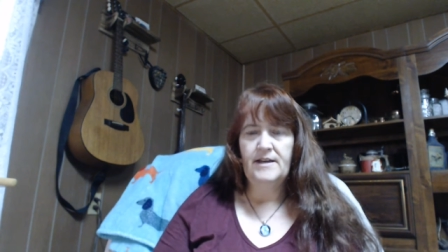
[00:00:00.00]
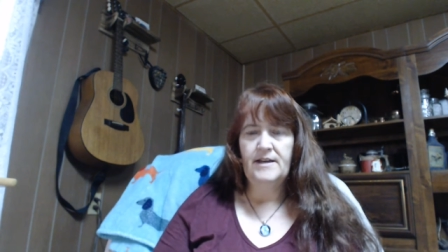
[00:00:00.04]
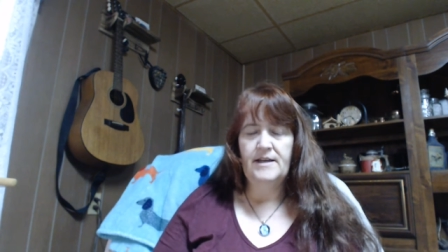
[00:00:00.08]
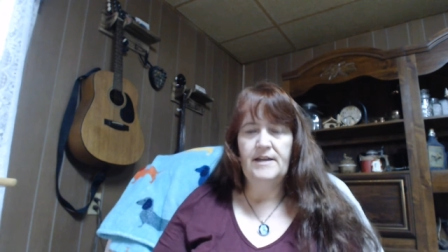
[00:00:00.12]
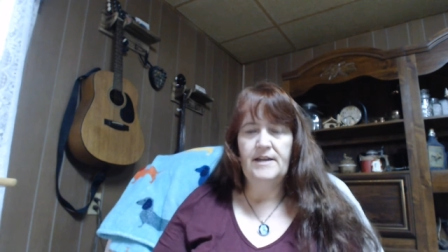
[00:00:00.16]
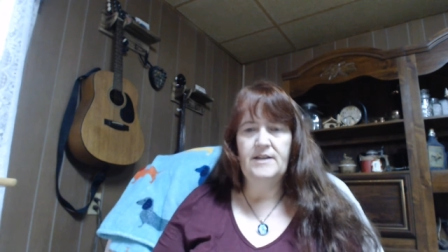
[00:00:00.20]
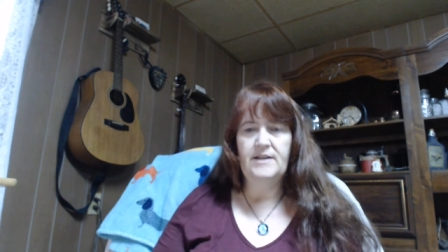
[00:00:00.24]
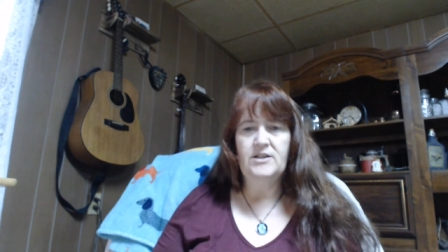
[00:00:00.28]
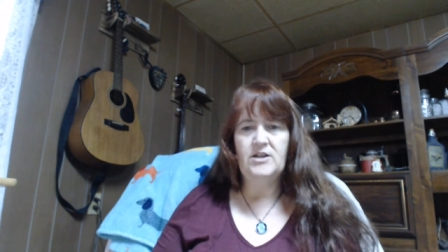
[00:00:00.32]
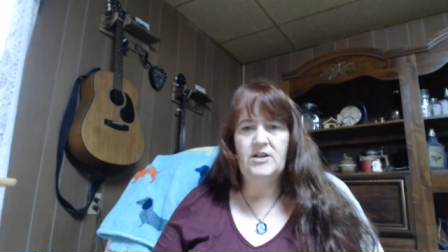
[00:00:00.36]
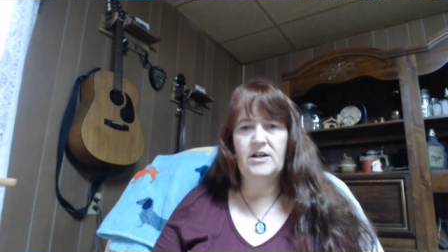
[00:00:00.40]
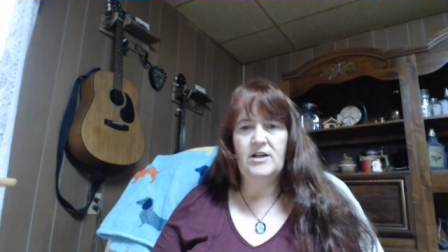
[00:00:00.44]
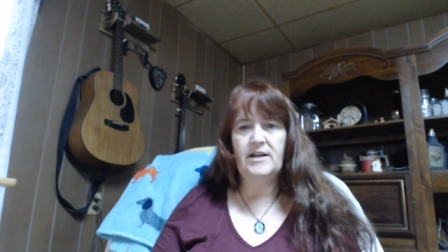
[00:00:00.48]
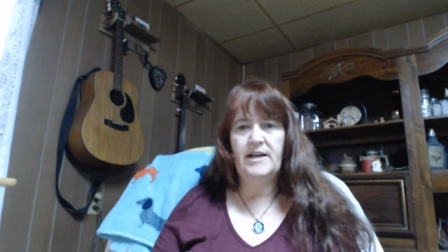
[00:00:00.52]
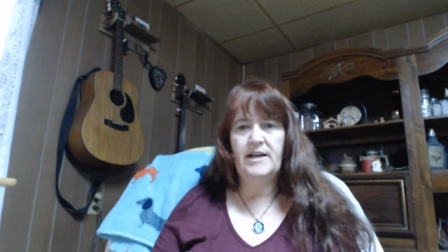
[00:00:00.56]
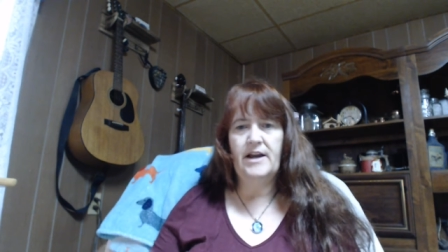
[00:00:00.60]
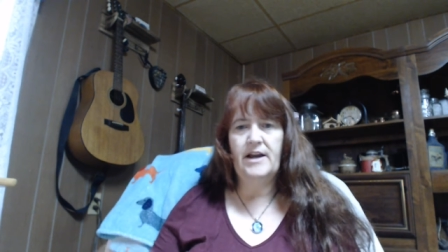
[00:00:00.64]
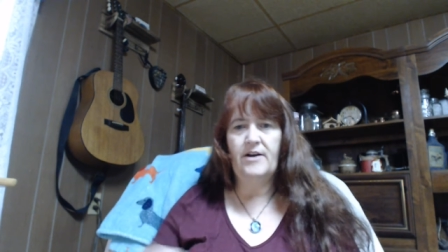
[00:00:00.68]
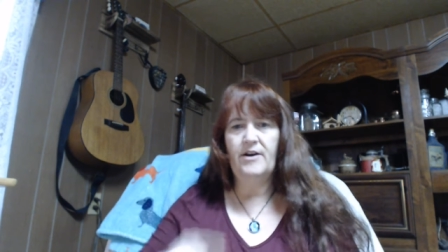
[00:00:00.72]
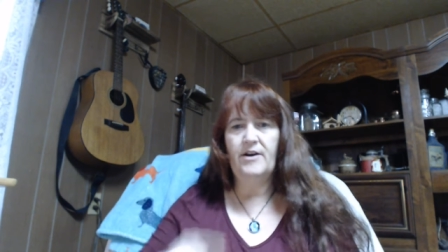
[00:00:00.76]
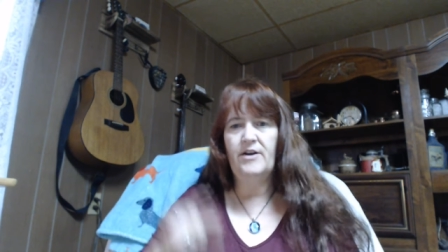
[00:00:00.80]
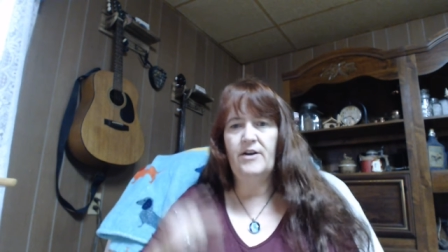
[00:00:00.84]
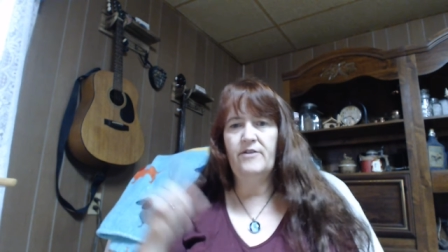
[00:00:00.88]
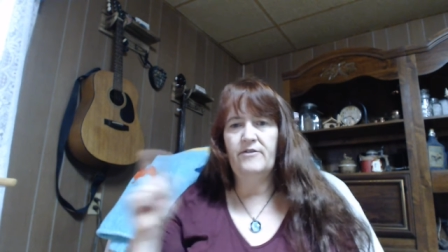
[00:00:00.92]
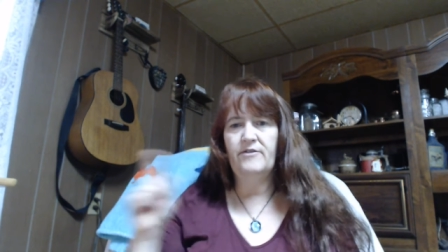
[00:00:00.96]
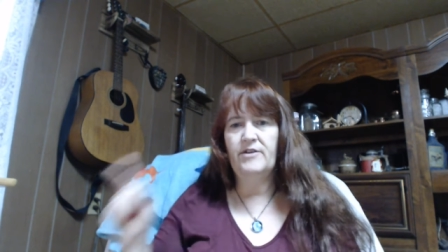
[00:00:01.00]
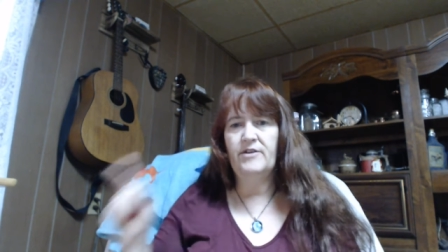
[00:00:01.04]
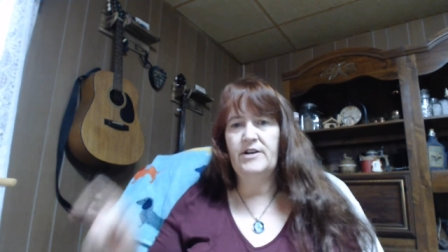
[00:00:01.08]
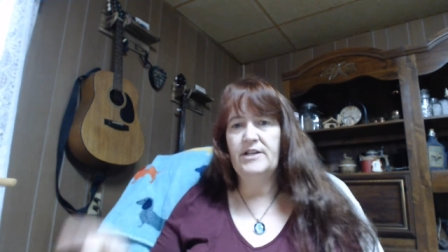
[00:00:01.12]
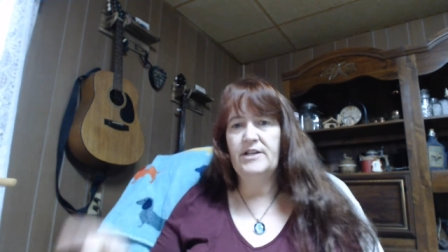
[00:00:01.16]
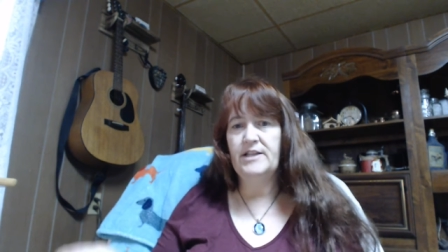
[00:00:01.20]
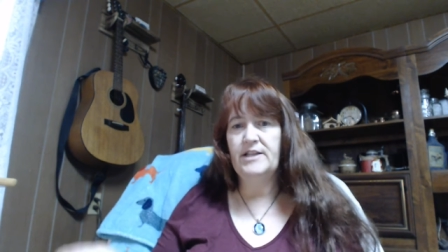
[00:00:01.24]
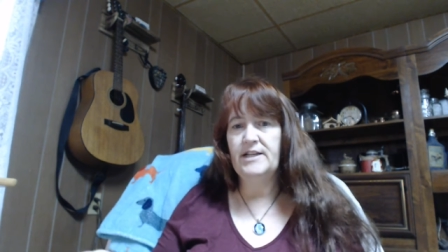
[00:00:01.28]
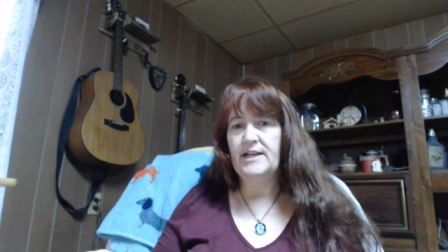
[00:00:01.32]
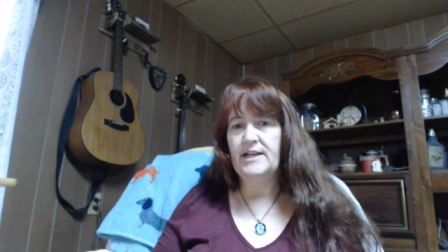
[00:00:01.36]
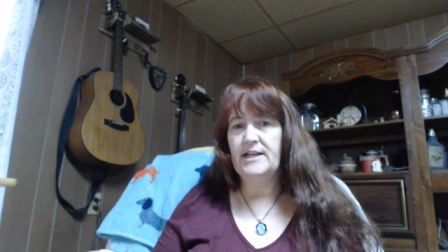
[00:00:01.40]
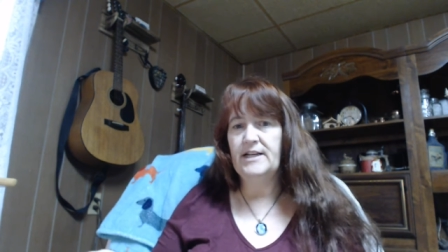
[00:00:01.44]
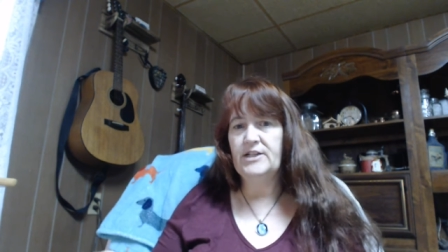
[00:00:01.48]
is going to carry over into
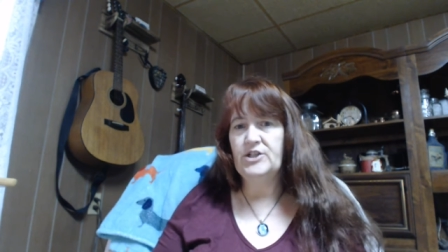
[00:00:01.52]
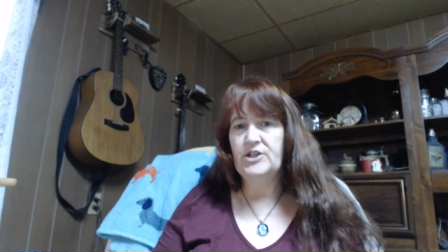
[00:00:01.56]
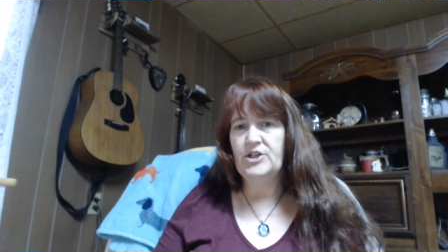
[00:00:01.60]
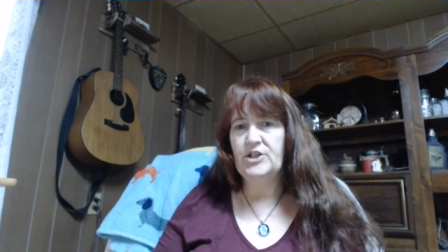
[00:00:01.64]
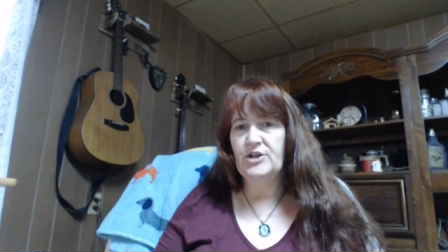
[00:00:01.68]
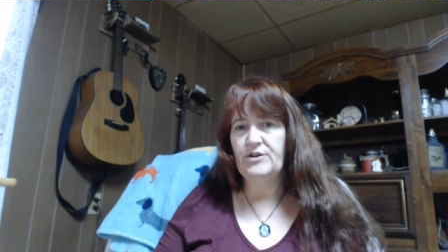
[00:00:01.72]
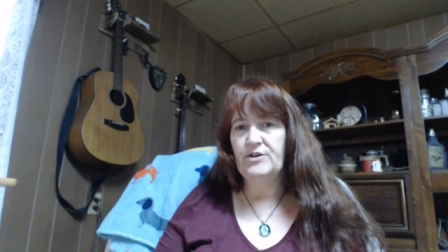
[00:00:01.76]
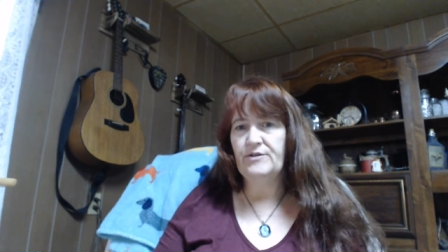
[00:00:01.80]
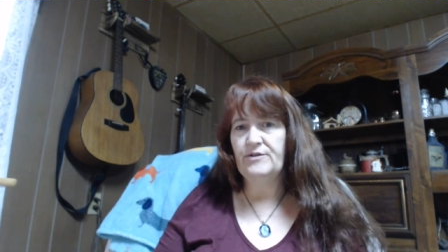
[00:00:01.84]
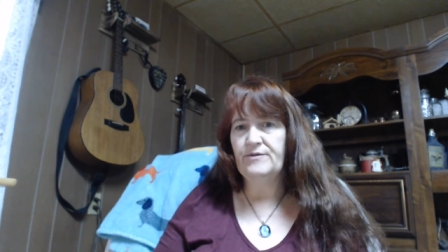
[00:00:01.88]
the next year.